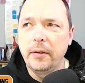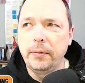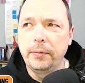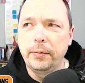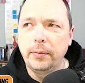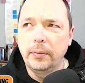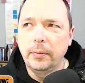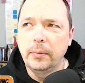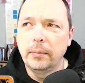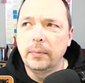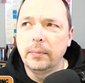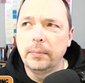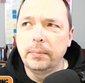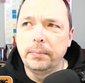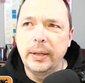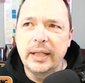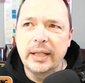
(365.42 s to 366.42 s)
of
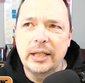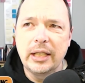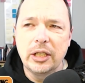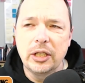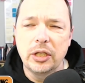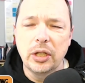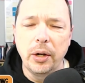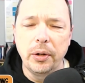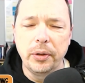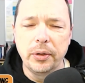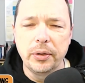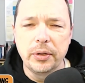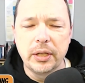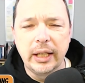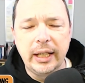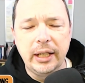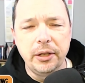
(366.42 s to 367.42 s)
business
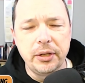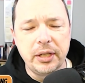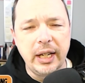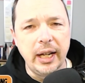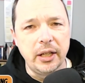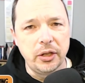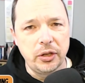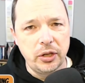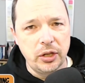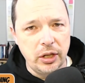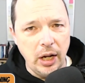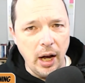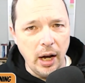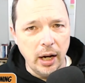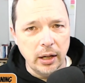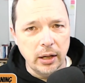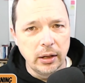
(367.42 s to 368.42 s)
owners, leaders get
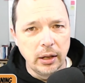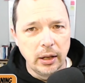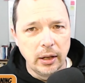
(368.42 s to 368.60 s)
stuck